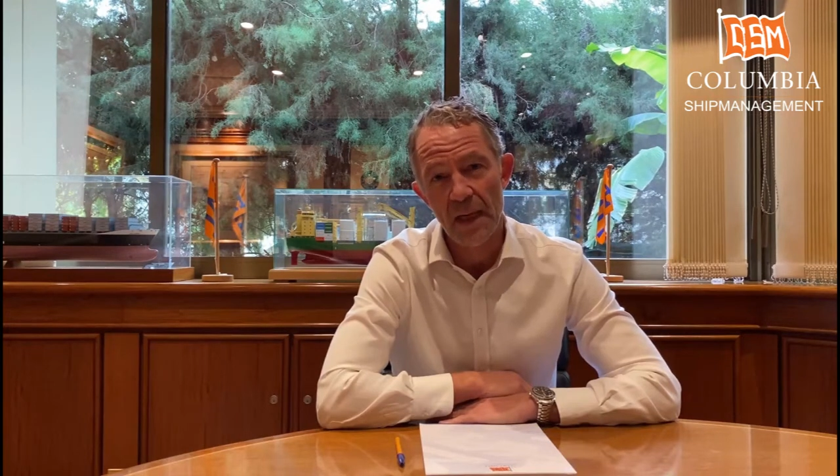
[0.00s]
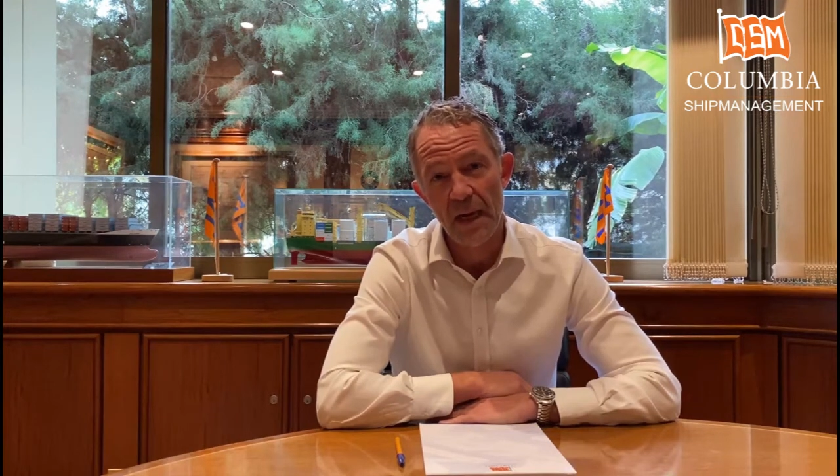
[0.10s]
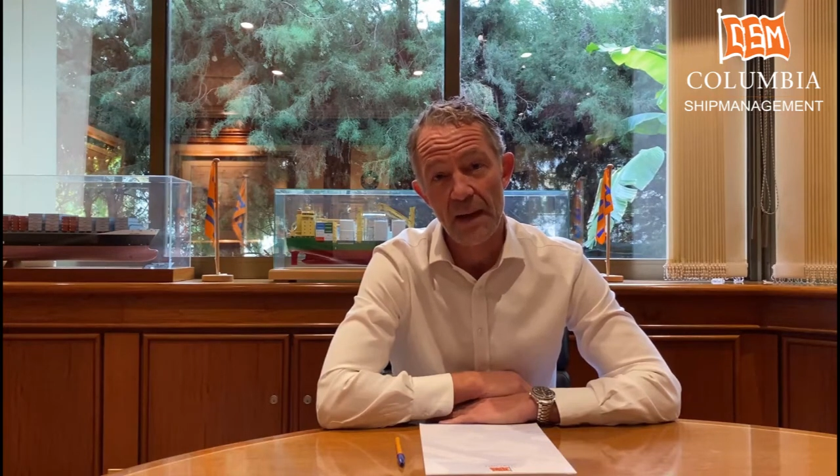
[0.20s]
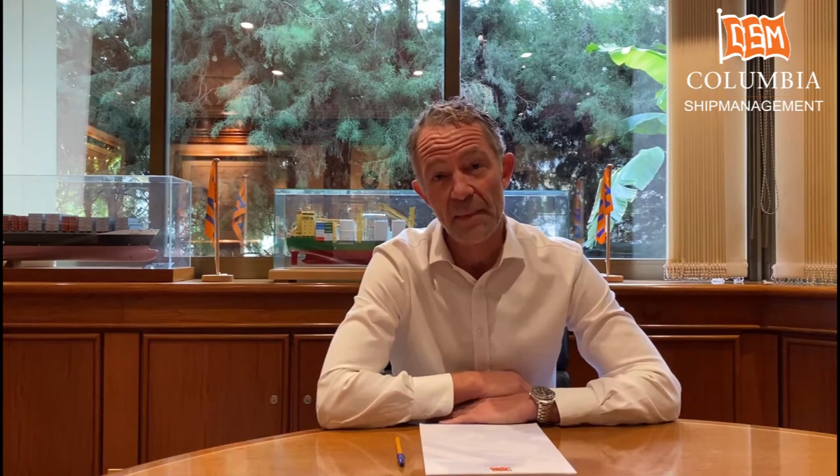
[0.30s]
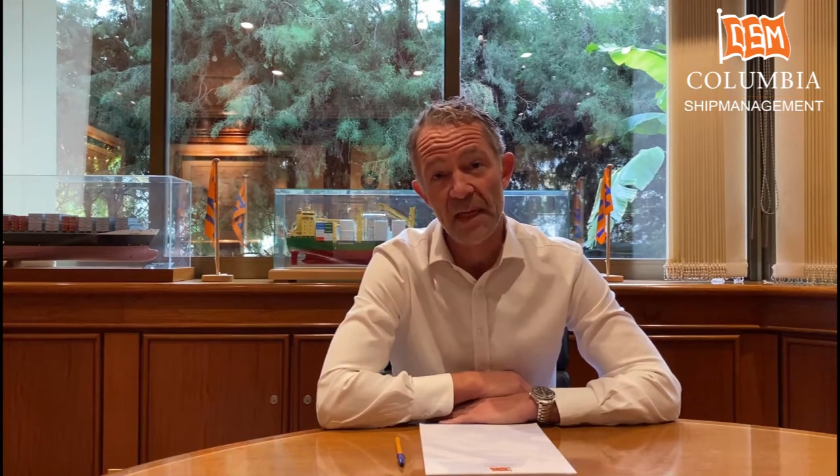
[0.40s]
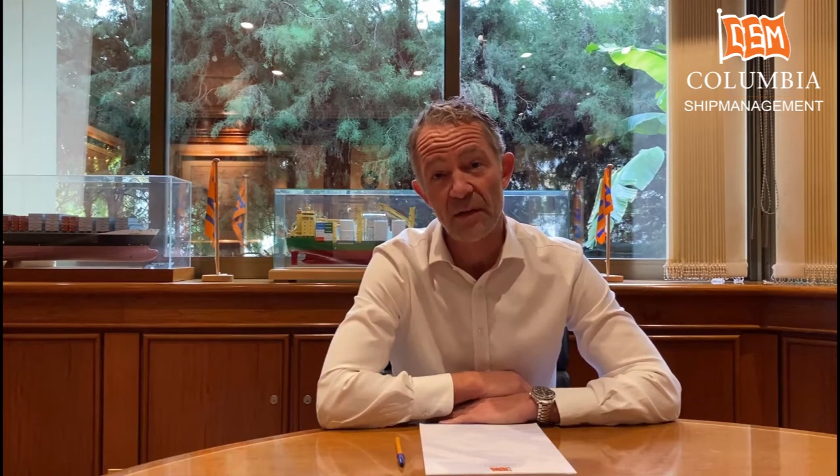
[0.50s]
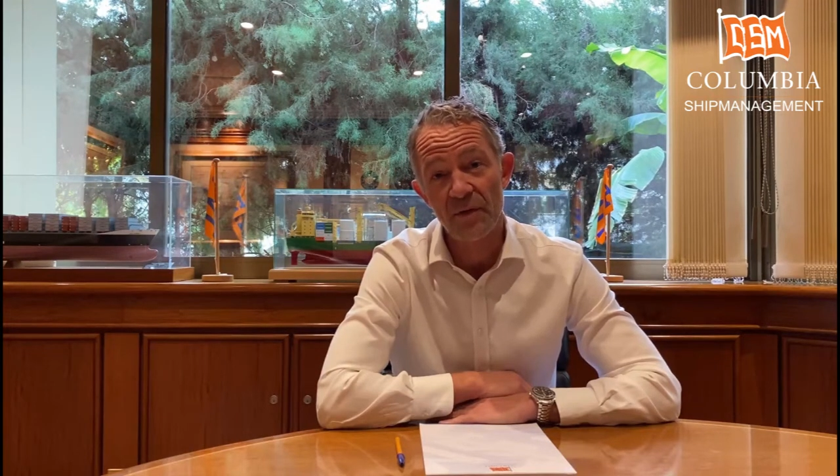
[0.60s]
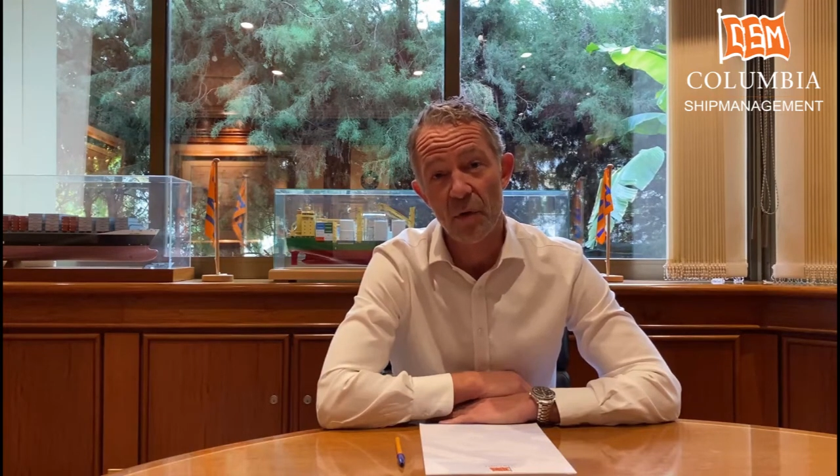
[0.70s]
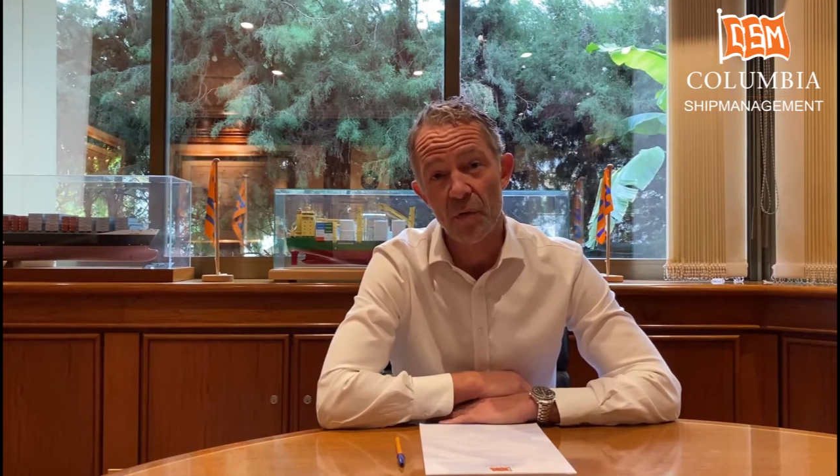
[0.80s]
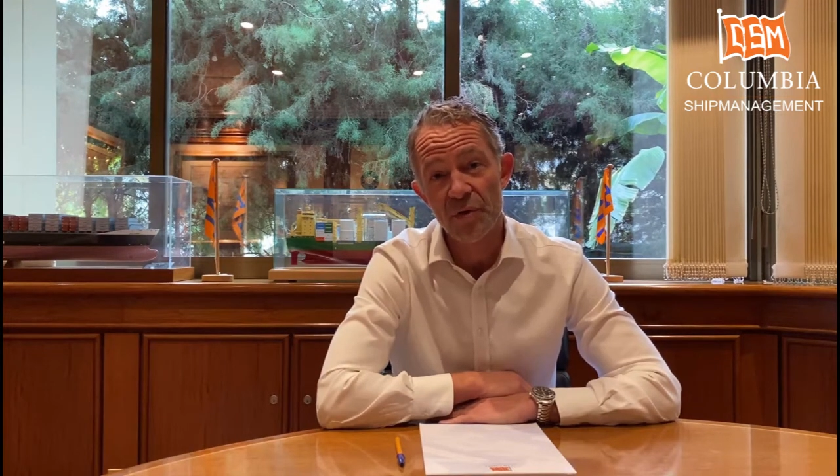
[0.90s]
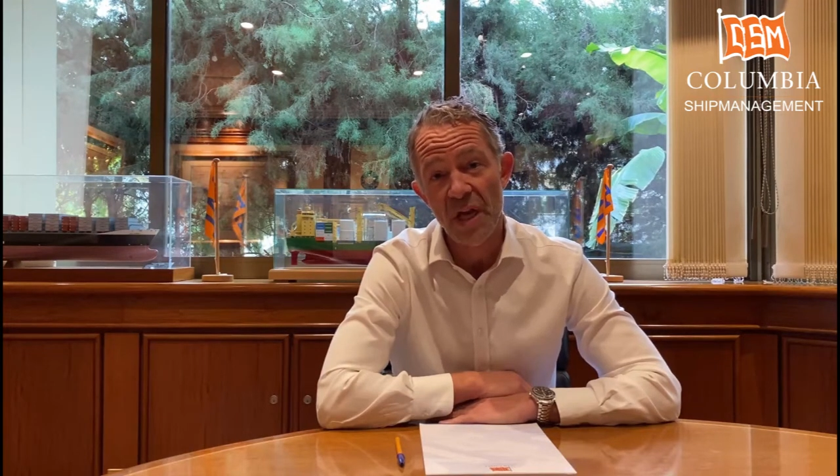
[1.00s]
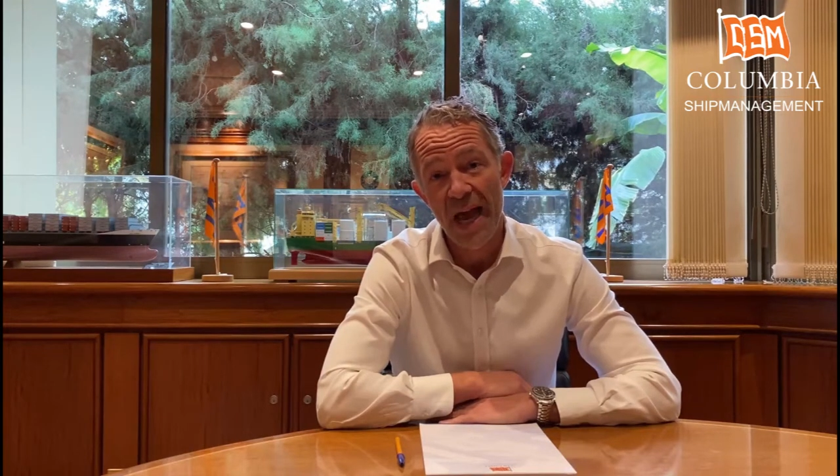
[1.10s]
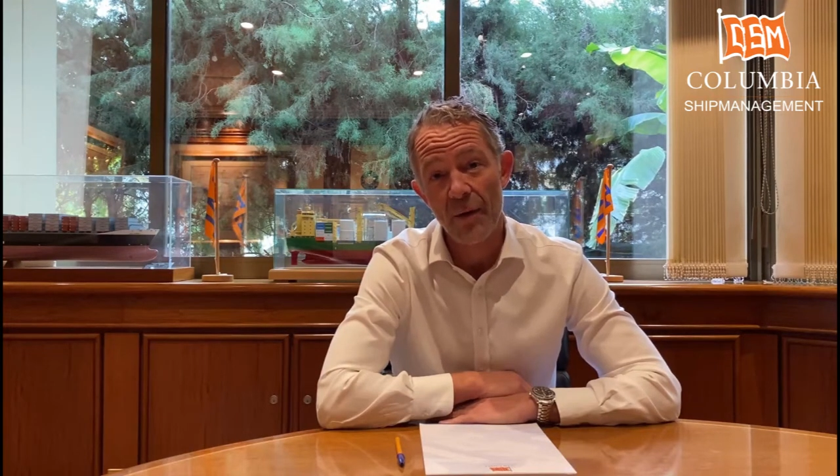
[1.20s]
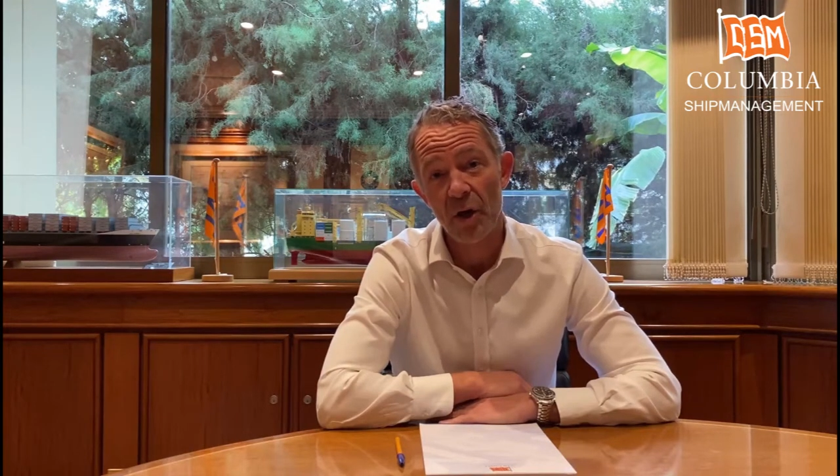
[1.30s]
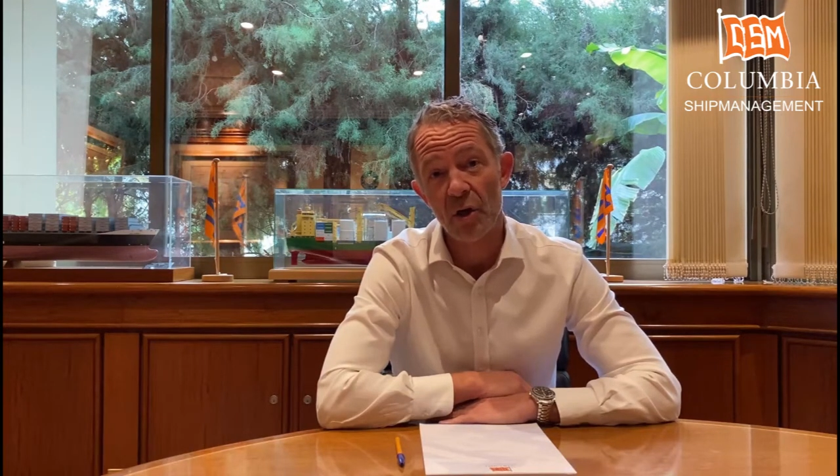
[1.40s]
I mean, of course,
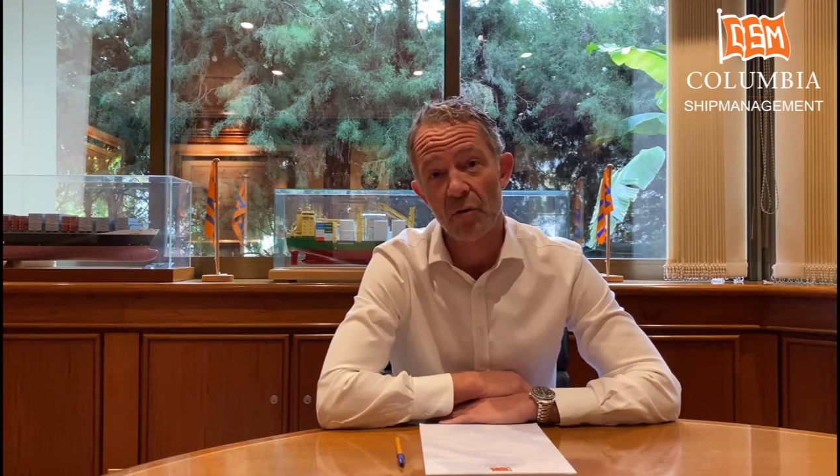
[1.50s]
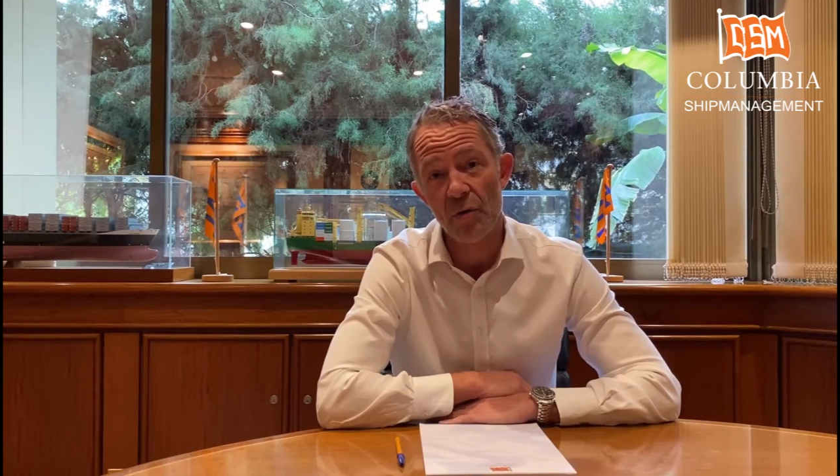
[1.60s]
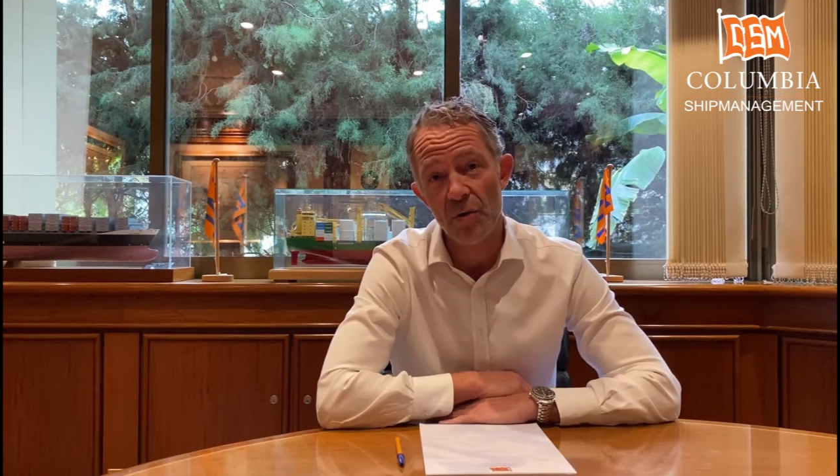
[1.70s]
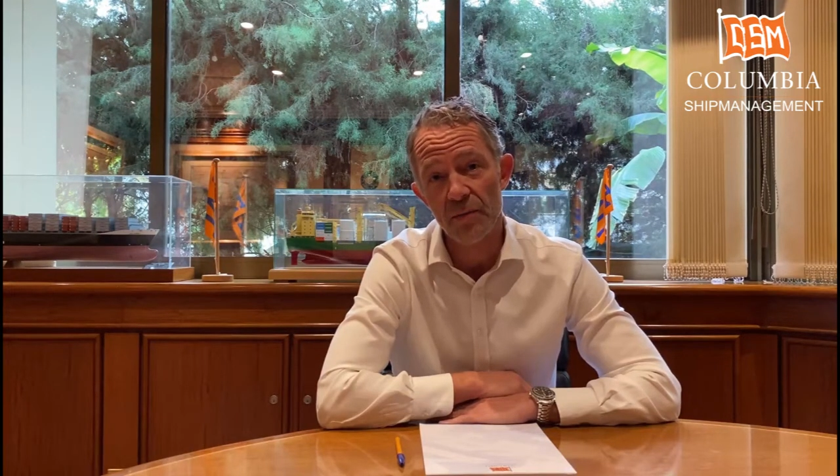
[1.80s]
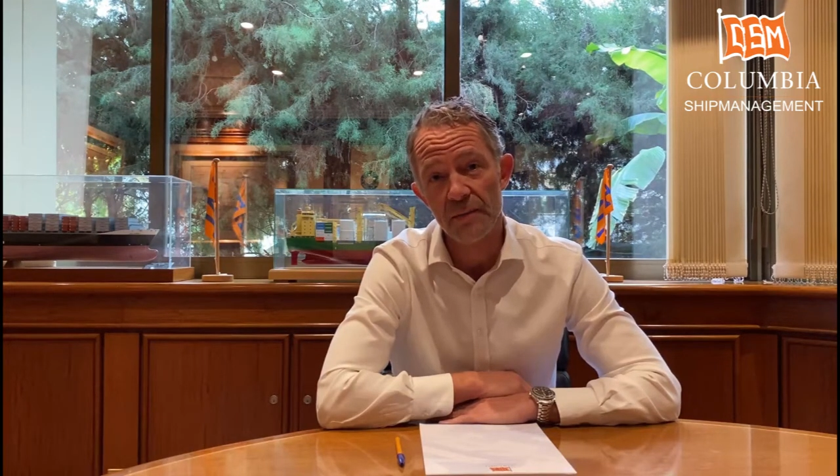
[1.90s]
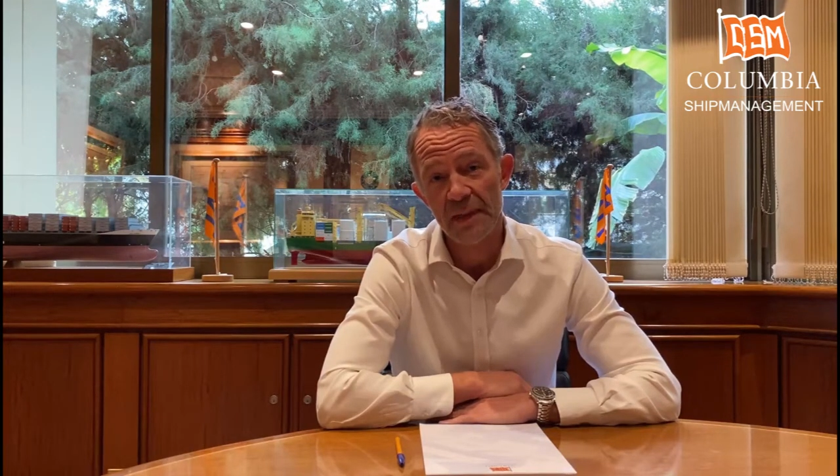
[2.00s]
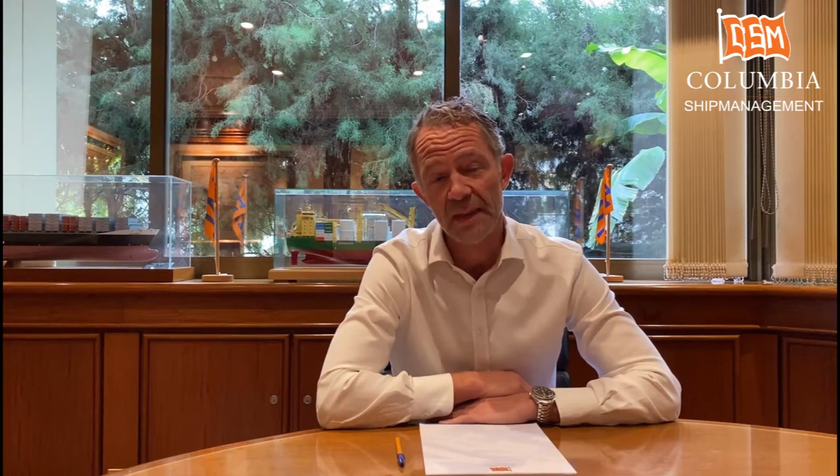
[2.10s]
our crew,